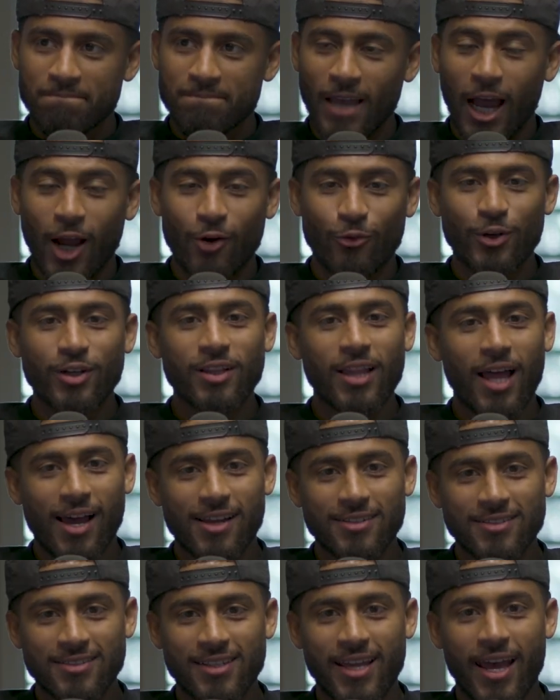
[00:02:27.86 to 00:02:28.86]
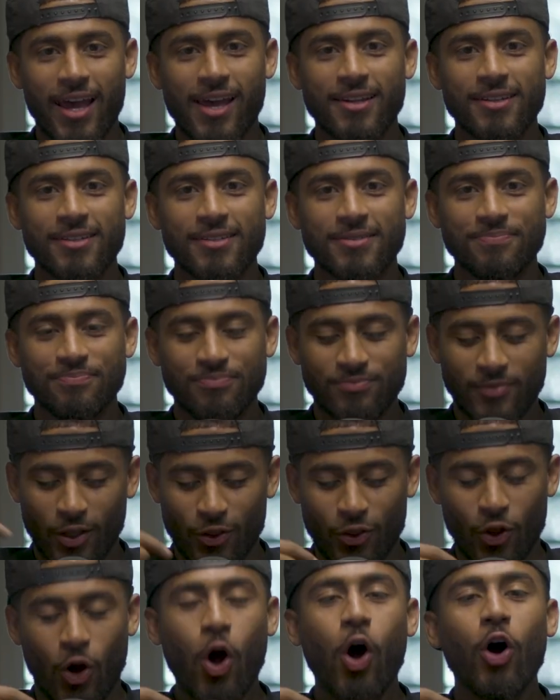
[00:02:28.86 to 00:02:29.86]
realized that
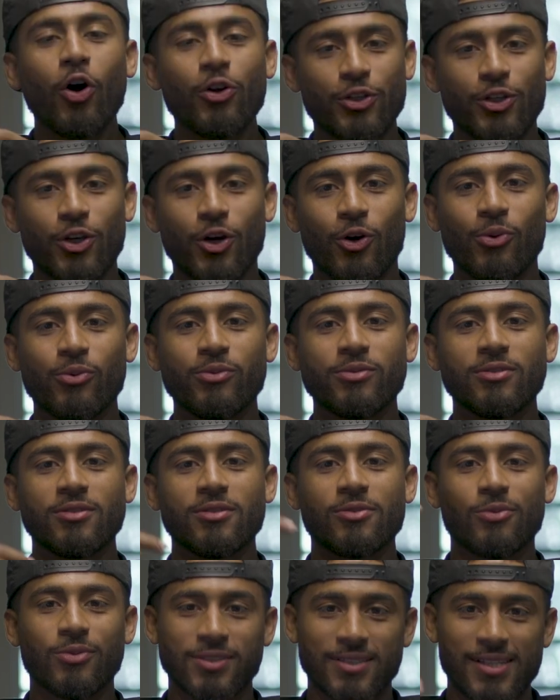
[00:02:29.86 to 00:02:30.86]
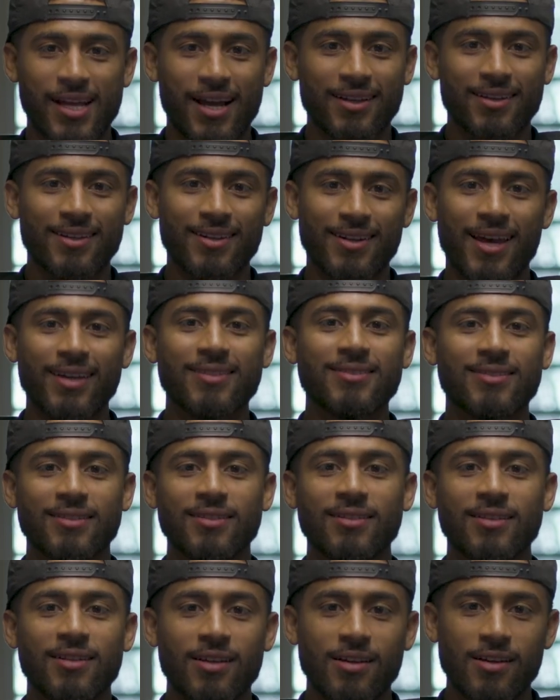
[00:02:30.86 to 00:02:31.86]
the audio was not connected
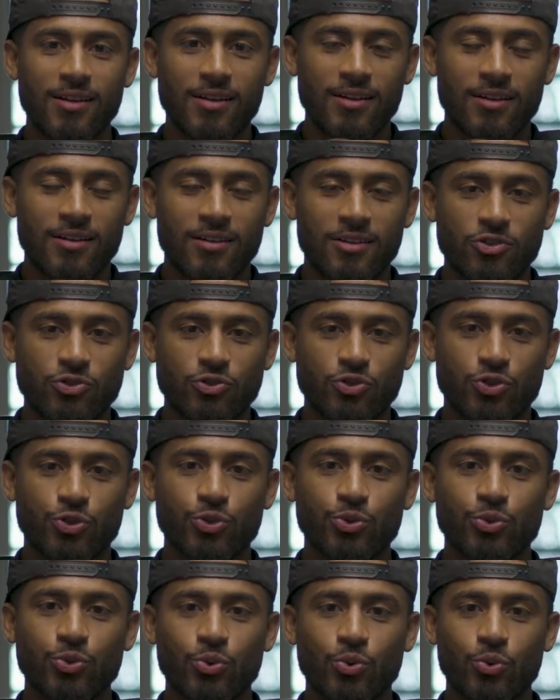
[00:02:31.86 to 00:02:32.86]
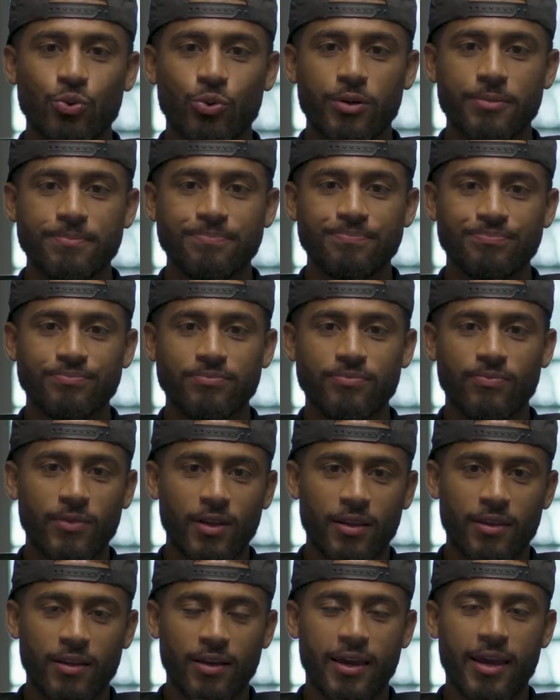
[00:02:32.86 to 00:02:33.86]
to
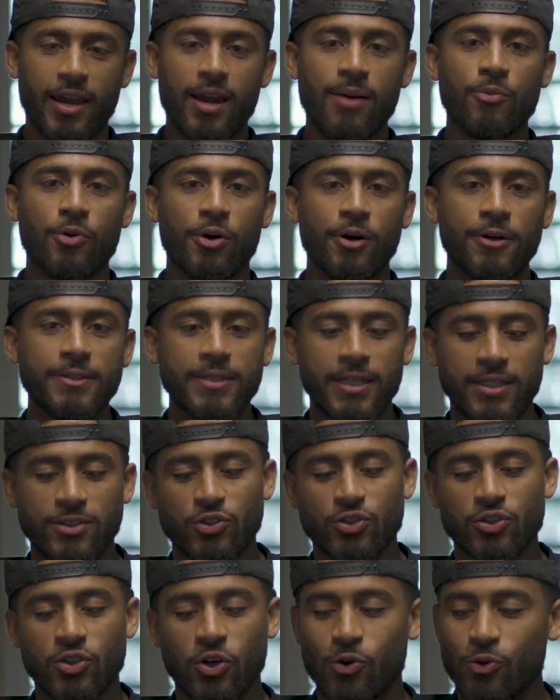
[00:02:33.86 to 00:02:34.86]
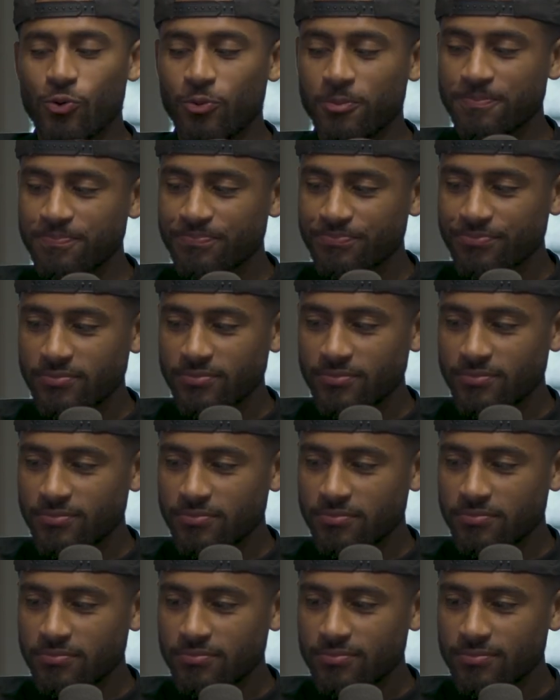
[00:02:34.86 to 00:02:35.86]
the camera. And so
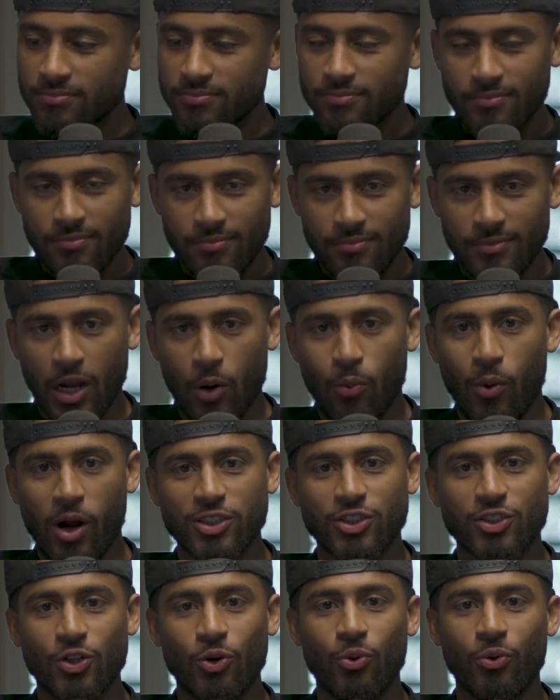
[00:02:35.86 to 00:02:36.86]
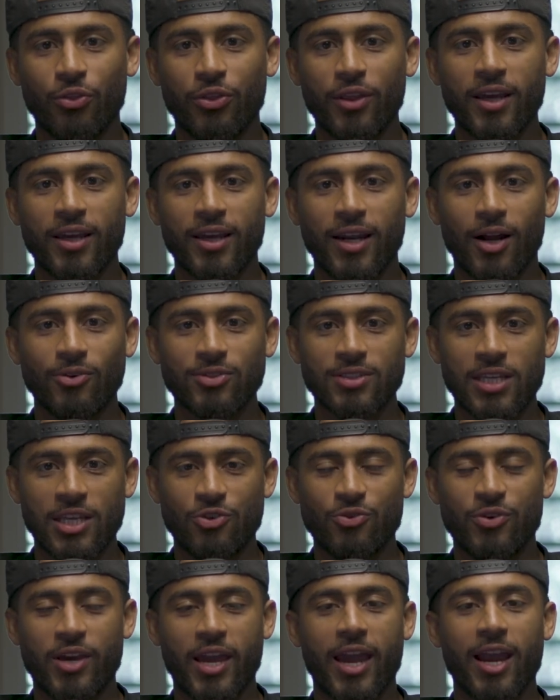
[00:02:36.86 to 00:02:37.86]
I watched the whole thing and I was like, you
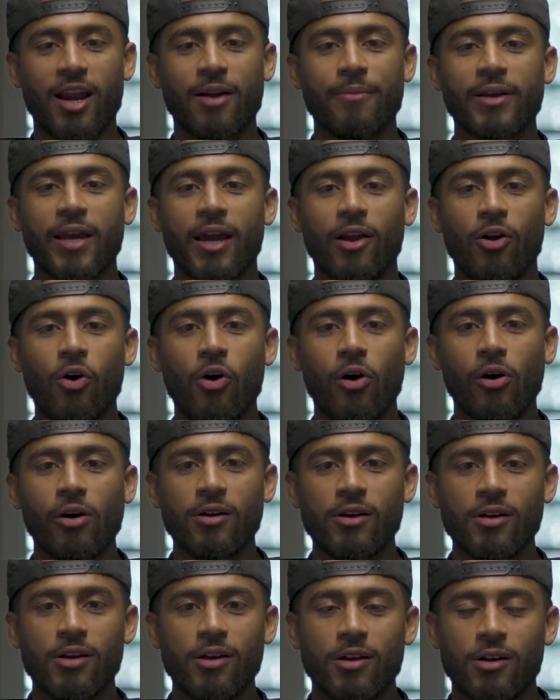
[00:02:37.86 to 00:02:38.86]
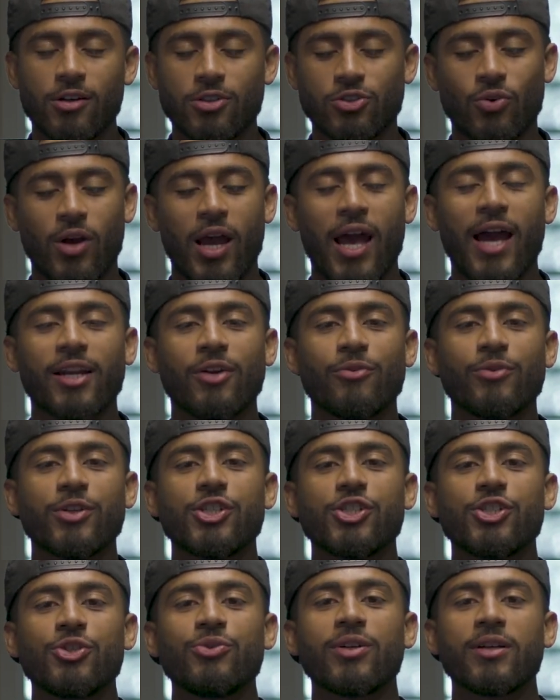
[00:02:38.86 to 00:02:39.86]
can't hear me at all. So I had to
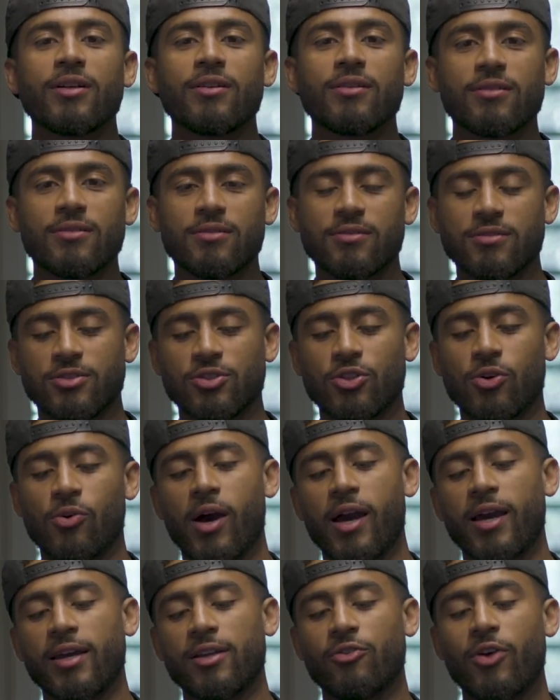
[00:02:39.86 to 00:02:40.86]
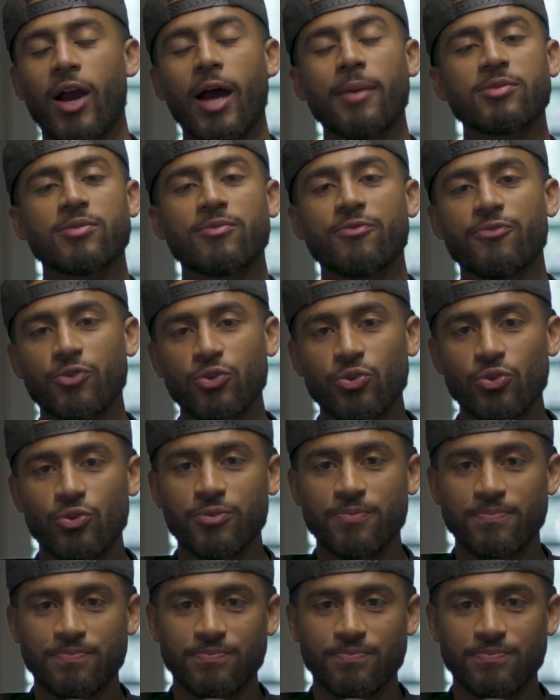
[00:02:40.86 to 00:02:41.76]
reshoot it. So I grabbed some food,